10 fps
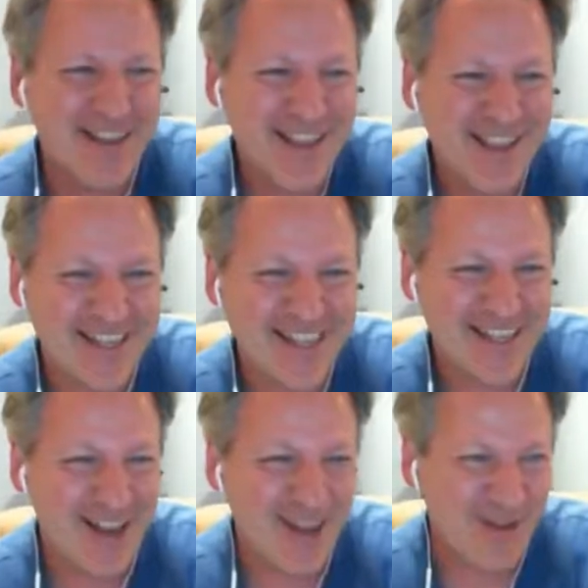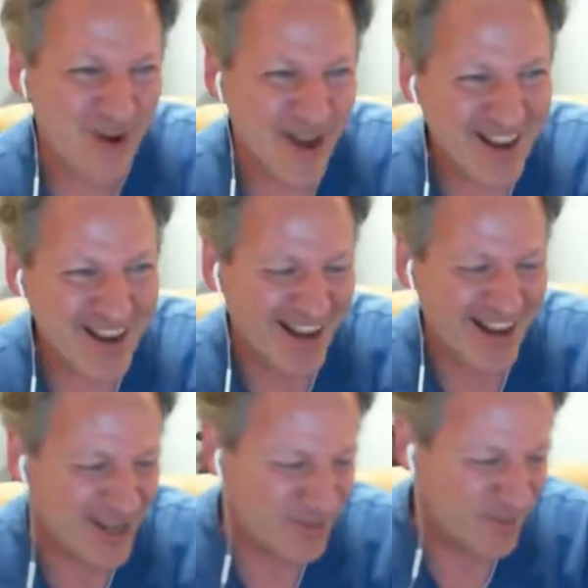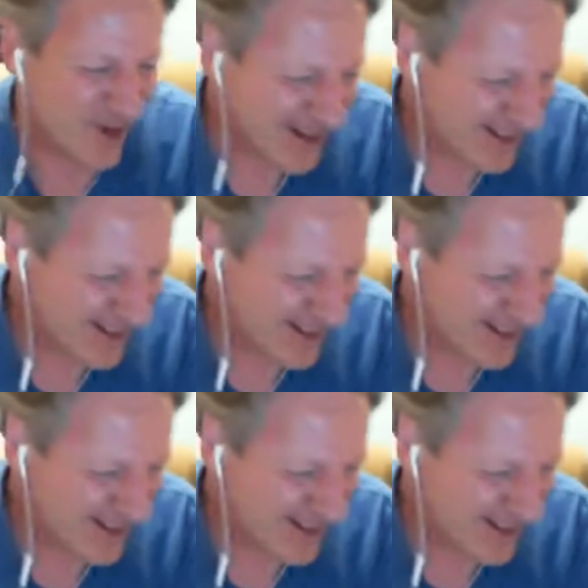He said it what? It has what?